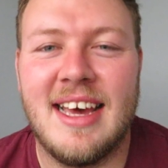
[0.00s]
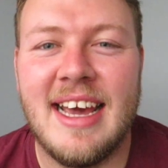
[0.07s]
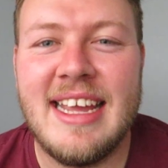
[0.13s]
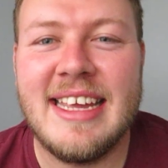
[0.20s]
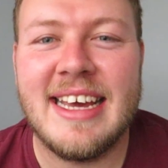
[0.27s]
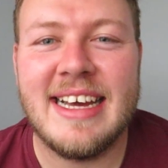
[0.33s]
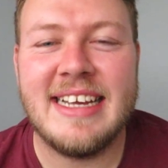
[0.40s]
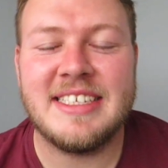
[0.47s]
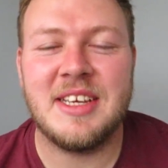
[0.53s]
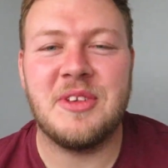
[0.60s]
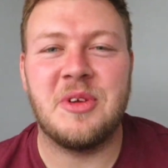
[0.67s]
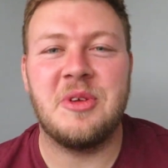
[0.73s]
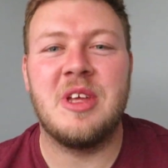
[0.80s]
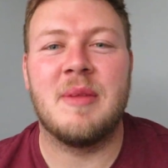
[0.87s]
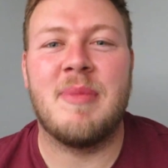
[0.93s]
Hi guys, how you
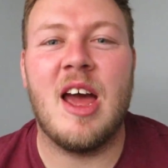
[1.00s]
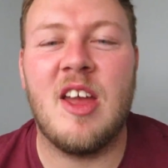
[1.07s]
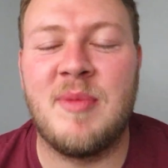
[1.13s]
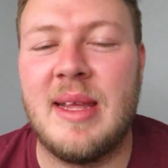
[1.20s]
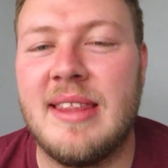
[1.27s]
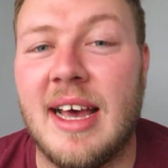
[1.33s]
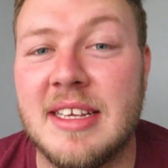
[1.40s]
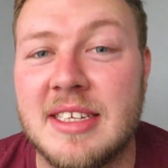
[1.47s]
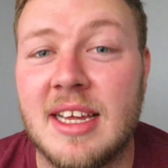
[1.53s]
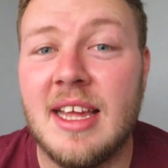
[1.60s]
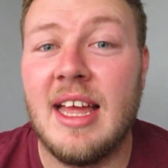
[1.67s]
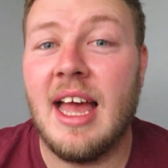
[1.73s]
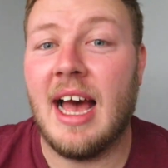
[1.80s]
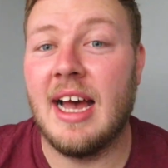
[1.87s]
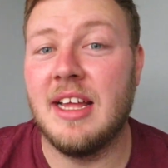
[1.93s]
doing? You're back with me Dazza
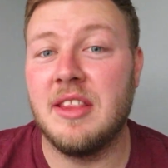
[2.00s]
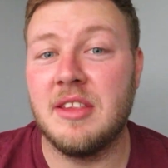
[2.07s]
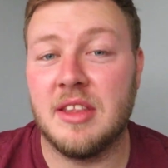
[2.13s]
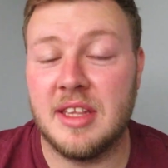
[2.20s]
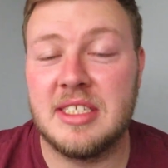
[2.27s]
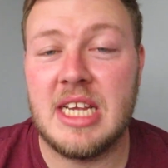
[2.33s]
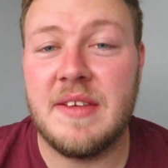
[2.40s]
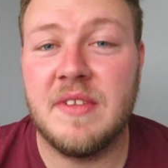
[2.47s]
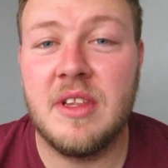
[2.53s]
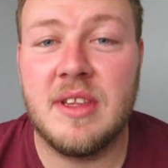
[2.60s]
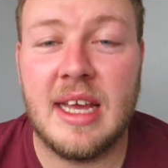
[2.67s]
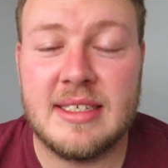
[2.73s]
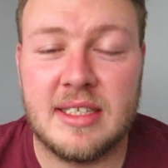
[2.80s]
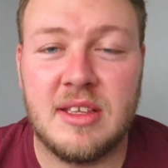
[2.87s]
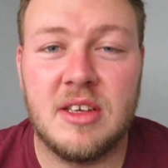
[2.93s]
and this evening
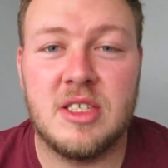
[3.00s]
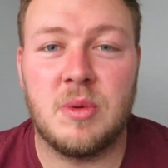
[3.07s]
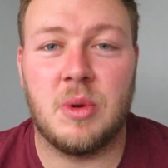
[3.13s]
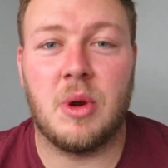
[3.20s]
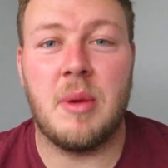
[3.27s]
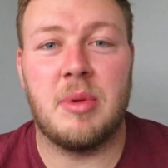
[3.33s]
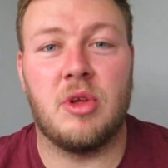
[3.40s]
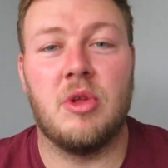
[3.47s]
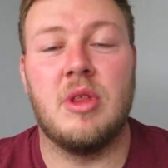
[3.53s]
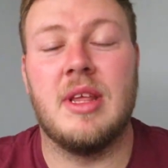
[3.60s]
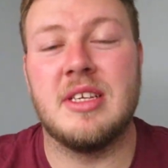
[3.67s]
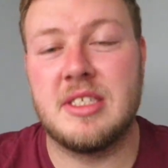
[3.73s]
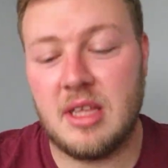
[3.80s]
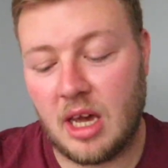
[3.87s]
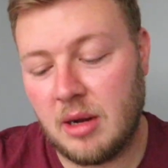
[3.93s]
Dazza does, we're going to be doing
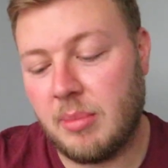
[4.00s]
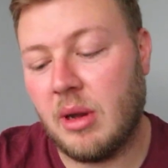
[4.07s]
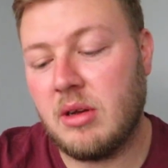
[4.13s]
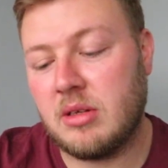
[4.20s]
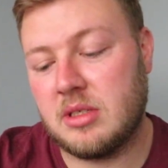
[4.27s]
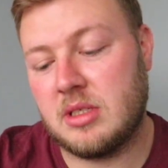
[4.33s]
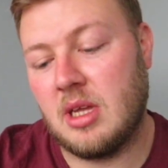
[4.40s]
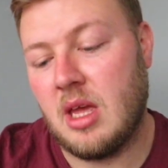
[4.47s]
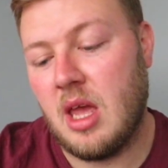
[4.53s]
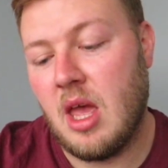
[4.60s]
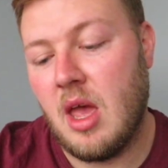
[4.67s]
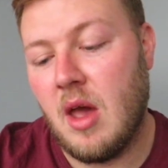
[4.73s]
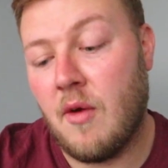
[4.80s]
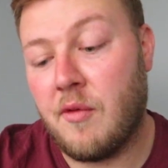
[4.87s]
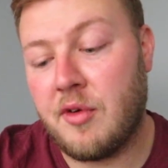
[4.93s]
the Starbucks
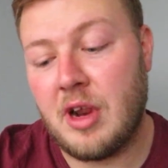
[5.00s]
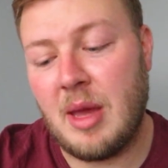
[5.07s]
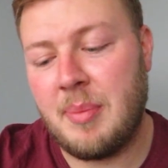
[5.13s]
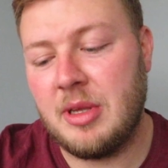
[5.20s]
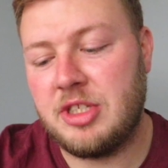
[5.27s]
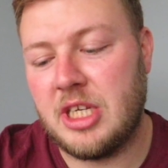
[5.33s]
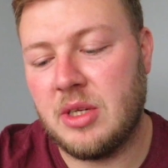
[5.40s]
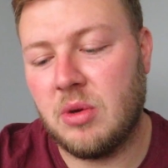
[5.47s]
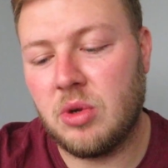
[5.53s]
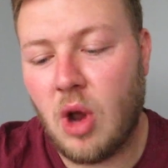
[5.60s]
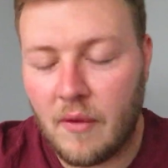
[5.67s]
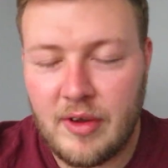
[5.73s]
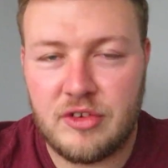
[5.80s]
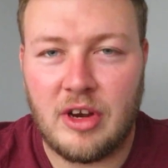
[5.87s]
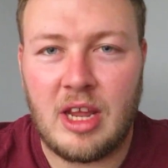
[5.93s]
Frappuccino
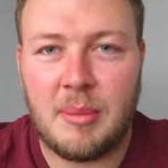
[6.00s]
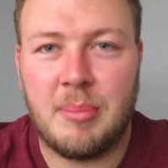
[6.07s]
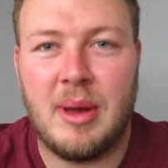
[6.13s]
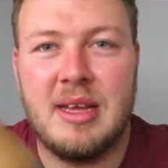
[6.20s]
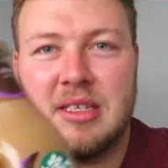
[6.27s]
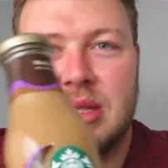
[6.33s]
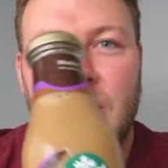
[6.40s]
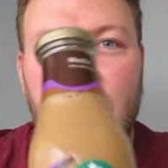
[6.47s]
coffee drink but it's